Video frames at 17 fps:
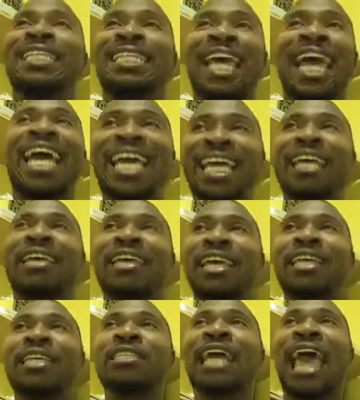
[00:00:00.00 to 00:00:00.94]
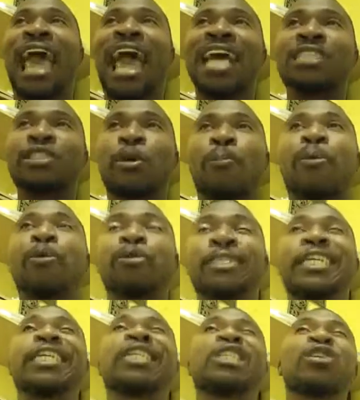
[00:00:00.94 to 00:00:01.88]
that is has the
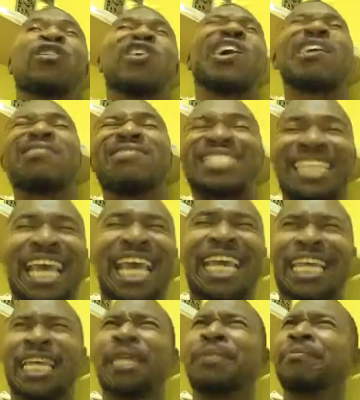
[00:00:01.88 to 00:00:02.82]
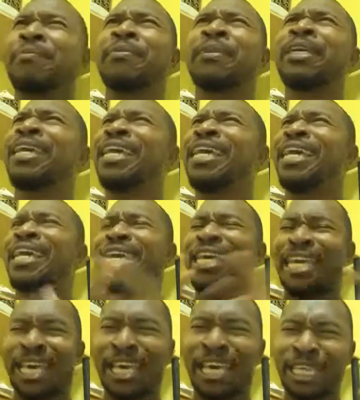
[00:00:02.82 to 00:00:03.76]
potential of taking
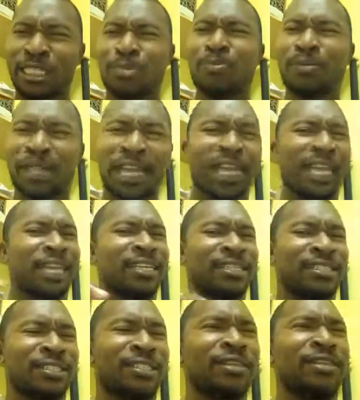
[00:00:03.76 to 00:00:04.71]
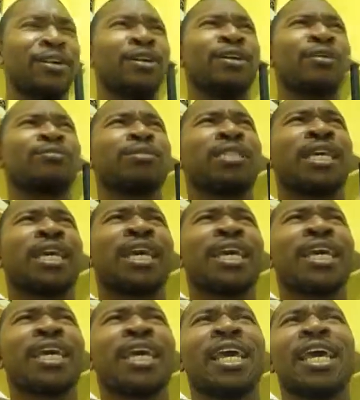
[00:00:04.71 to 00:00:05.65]
his place. You know what I'm
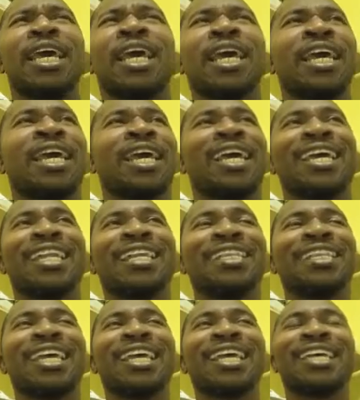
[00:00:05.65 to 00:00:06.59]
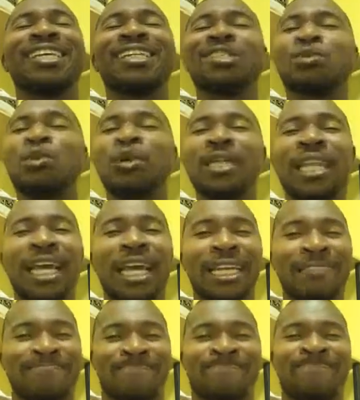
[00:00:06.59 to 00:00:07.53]
saying? And the thing is, we
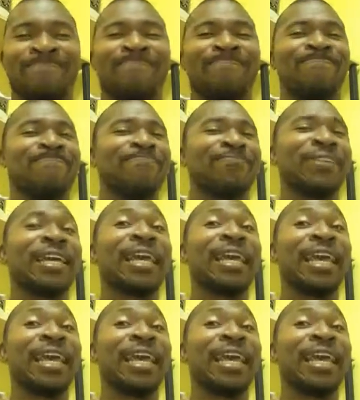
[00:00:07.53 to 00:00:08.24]
like, hmm,